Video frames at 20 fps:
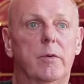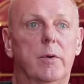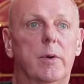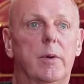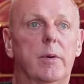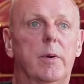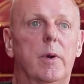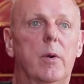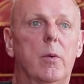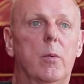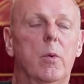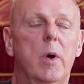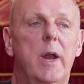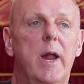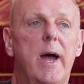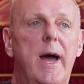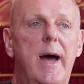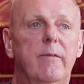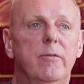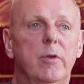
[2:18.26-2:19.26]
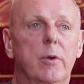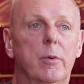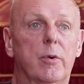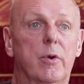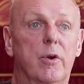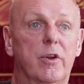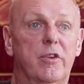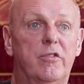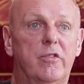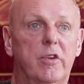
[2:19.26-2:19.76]
or, or what have you,
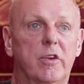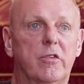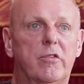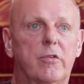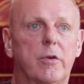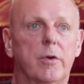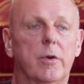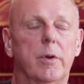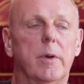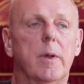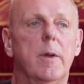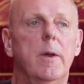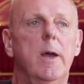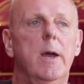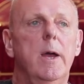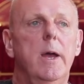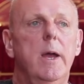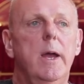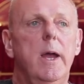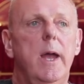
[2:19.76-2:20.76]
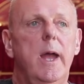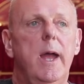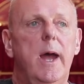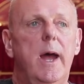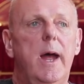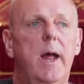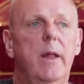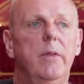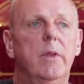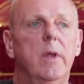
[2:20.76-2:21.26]
or a cistern.
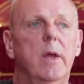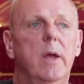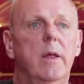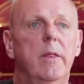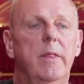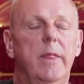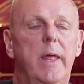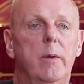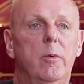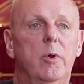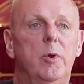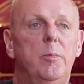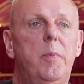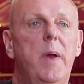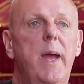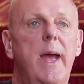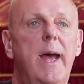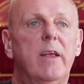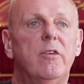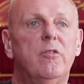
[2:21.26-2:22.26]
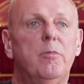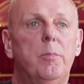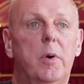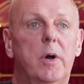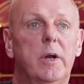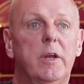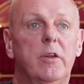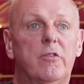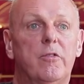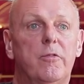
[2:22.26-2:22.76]
And they would pass
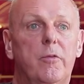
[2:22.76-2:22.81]
buckets